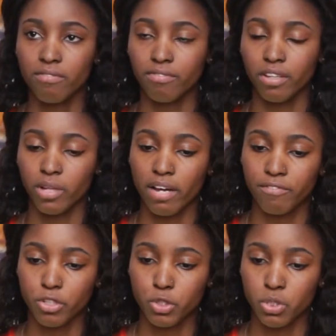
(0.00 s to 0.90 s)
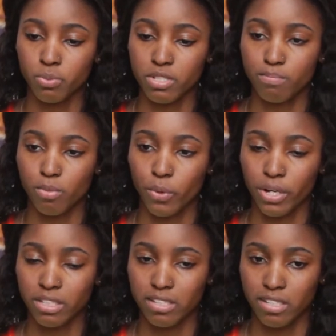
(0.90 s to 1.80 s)
and after she was
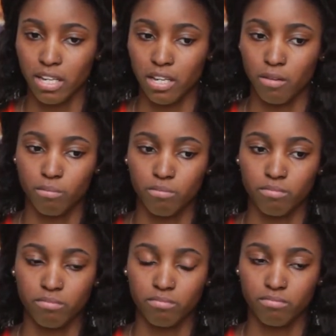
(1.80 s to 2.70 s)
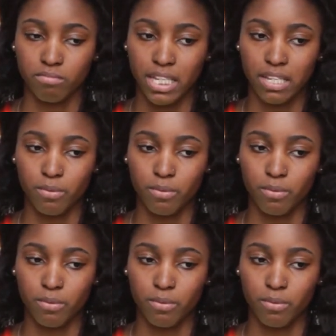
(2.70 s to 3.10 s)
born, he